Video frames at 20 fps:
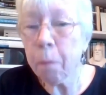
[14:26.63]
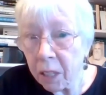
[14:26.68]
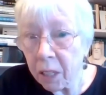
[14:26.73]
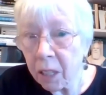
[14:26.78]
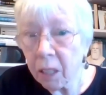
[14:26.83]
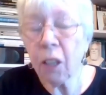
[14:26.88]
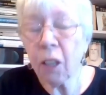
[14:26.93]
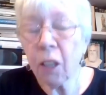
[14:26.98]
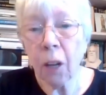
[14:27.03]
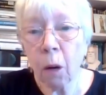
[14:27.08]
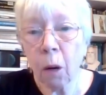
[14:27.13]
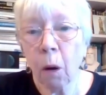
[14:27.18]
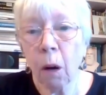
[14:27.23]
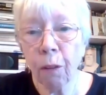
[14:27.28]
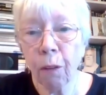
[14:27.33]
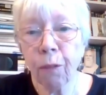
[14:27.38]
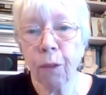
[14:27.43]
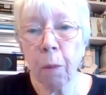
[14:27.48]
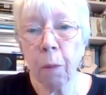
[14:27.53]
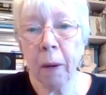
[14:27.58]

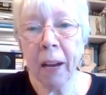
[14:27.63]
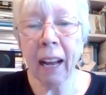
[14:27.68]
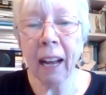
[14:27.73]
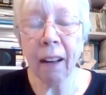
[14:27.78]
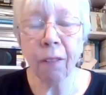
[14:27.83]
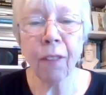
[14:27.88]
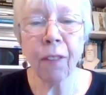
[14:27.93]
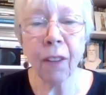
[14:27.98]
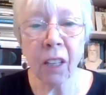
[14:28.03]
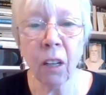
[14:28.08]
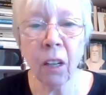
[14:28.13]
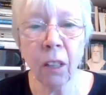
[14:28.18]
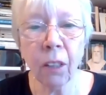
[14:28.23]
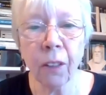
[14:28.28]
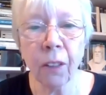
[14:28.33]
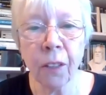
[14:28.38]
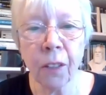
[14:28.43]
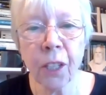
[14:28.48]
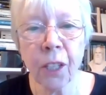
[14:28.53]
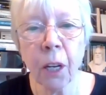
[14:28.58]
often we have
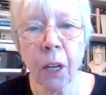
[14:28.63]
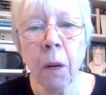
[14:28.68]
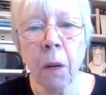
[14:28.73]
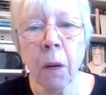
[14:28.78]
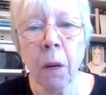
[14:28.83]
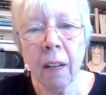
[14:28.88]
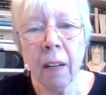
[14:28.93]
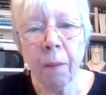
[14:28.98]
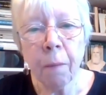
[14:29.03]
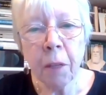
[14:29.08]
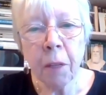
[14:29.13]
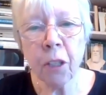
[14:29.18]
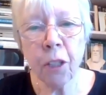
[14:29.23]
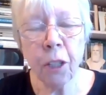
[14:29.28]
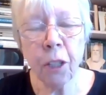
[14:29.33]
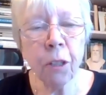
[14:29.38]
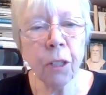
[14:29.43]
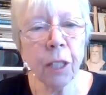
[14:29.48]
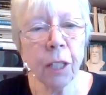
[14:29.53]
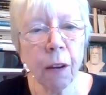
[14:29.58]
forgotten. So, as
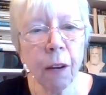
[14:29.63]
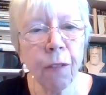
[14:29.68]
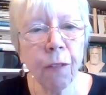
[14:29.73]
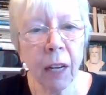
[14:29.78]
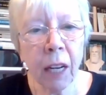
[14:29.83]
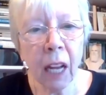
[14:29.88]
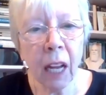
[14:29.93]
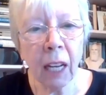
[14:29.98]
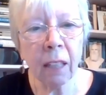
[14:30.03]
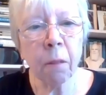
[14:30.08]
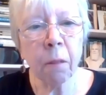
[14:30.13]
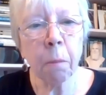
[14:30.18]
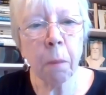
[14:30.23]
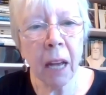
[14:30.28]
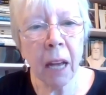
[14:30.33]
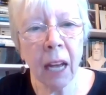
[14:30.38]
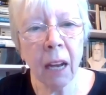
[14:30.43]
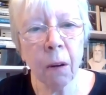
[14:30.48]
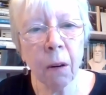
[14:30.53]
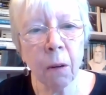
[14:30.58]
you say, for enlightened
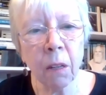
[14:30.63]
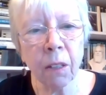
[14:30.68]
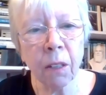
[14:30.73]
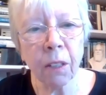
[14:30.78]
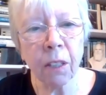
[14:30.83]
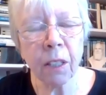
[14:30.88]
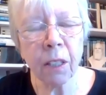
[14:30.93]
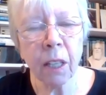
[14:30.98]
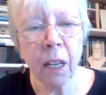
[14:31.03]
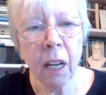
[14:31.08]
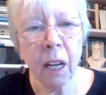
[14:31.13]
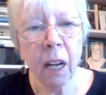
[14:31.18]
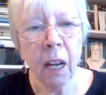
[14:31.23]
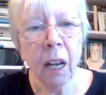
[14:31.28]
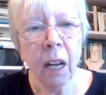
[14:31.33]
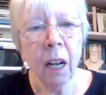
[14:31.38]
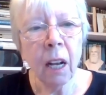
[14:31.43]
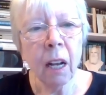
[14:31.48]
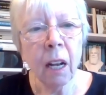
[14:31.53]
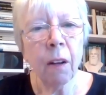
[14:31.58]
parents,
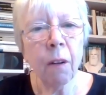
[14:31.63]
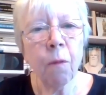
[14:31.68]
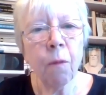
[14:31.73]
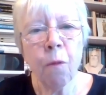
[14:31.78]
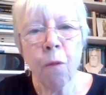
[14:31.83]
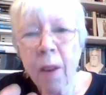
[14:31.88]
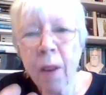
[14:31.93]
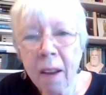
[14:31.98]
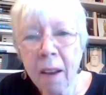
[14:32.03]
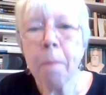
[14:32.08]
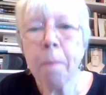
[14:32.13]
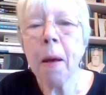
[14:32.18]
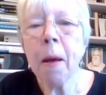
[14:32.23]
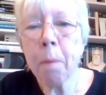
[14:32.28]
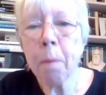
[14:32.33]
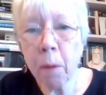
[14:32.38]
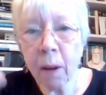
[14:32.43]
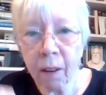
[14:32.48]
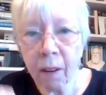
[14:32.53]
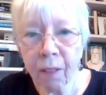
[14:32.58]

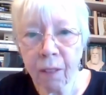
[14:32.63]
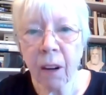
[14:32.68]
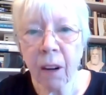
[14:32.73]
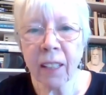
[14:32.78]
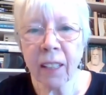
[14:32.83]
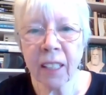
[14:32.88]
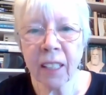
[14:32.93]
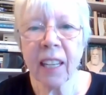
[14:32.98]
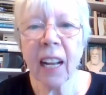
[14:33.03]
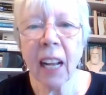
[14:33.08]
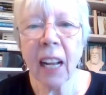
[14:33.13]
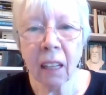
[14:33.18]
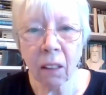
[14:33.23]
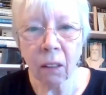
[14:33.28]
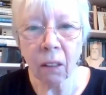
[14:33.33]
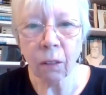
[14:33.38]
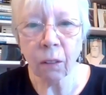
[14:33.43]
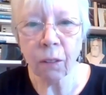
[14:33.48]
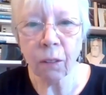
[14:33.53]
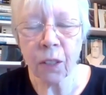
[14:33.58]
remembering for
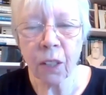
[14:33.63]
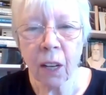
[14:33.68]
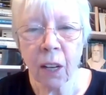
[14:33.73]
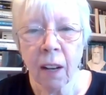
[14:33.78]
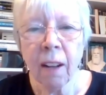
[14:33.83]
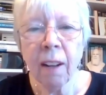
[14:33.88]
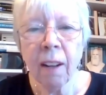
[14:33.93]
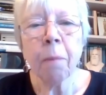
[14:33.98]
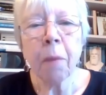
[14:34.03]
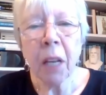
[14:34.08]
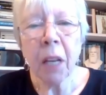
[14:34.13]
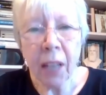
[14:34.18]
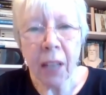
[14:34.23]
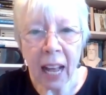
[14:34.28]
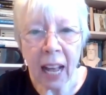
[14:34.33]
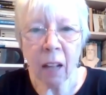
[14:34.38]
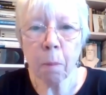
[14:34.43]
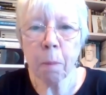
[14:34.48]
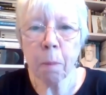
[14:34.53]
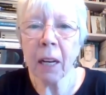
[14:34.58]
ourselves and
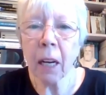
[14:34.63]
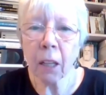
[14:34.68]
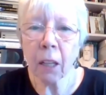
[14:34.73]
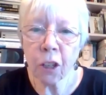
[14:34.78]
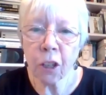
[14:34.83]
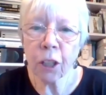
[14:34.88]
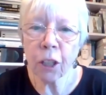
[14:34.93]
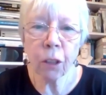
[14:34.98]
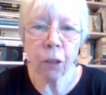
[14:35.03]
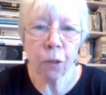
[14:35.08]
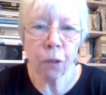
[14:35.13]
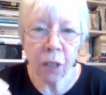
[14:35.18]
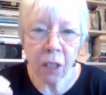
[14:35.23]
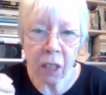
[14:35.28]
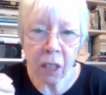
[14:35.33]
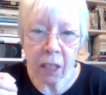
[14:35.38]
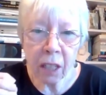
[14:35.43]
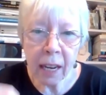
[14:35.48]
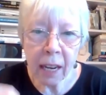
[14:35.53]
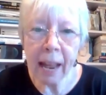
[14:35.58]
helping our
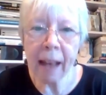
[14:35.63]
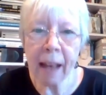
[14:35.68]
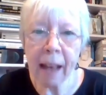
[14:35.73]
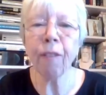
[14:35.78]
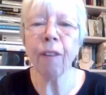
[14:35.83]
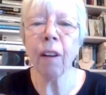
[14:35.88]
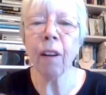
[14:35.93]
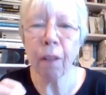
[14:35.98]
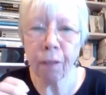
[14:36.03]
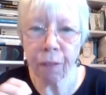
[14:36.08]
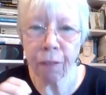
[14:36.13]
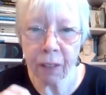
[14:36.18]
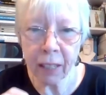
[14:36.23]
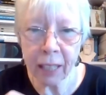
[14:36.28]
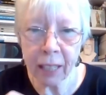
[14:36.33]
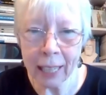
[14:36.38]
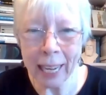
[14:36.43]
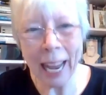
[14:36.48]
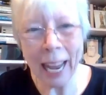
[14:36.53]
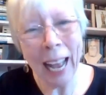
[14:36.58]
children never
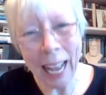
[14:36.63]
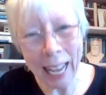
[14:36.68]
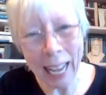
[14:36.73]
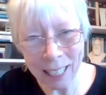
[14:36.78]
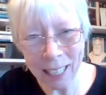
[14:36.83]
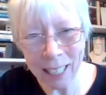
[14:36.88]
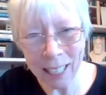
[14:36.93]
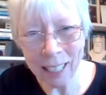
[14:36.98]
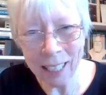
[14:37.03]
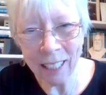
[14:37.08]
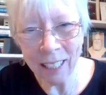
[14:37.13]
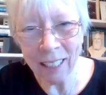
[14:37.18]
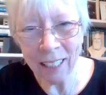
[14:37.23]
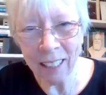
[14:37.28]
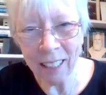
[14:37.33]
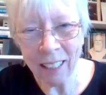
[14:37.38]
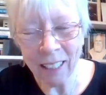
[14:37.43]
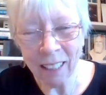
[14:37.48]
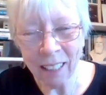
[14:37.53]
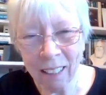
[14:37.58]
forget
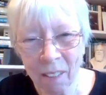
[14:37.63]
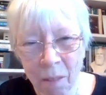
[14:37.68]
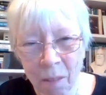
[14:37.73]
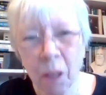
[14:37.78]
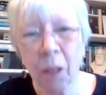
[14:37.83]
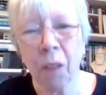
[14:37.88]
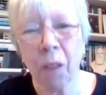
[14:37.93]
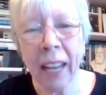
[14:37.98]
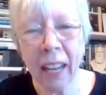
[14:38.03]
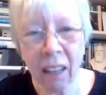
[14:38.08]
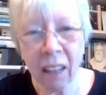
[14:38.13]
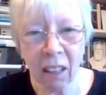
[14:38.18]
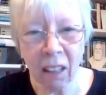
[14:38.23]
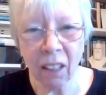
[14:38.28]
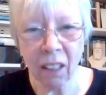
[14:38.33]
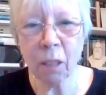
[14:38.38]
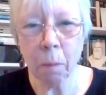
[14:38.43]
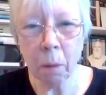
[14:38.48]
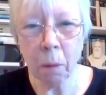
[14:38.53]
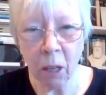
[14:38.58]
that they are
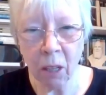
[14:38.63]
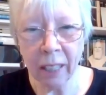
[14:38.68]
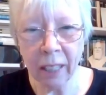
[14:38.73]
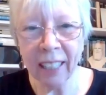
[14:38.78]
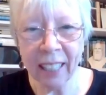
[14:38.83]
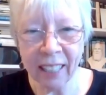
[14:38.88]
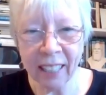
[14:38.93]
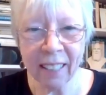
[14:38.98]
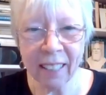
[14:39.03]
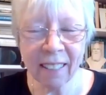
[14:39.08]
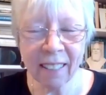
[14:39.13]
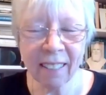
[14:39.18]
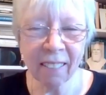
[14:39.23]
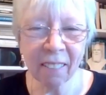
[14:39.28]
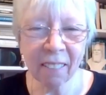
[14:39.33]
sparklings.